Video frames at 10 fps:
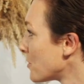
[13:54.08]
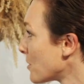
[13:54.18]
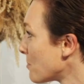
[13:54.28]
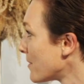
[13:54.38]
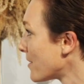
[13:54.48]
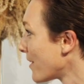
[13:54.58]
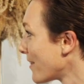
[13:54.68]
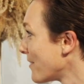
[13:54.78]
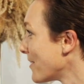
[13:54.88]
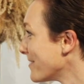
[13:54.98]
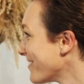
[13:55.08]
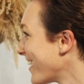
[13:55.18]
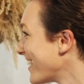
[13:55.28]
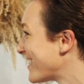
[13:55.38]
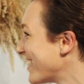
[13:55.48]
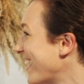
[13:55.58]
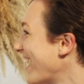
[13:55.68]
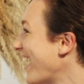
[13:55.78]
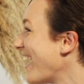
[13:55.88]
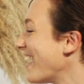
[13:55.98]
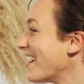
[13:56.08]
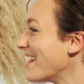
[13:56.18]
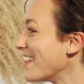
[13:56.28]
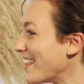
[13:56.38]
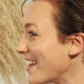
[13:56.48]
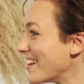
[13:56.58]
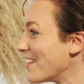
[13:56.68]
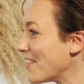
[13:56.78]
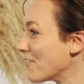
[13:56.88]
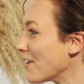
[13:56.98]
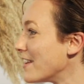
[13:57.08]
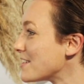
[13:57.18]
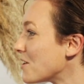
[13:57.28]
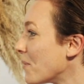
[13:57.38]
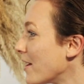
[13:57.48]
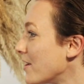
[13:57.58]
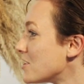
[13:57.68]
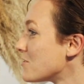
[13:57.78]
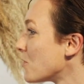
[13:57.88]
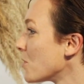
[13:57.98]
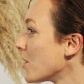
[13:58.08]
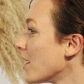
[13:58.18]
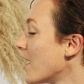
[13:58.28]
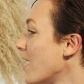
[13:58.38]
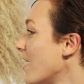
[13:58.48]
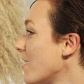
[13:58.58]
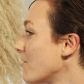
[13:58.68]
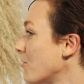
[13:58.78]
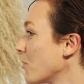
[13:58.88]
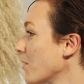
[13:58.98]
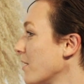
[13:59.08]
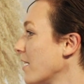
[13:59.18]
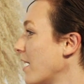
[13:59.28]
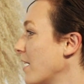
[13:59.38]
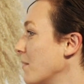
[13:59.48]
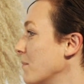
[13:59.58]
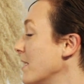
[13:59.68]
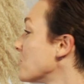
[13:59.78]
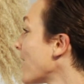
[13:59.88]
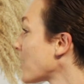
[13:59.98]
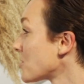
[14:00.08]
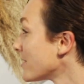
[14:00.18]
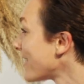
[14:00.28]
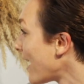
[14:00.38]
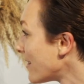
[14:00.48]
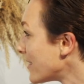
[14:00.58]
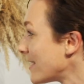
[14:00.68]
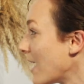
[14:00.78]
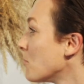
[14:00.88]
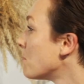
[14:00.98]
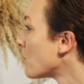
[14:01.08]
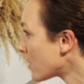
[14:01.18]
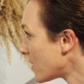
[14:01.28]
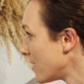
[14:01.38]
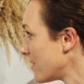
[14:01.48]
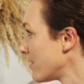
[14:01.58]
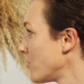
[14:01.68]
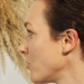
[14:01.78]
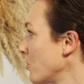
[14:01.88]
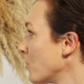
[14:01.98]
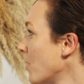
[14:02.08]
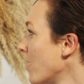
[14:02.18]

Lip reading: in the place that they live in, right? Then raising awareness for international talent, how important it is to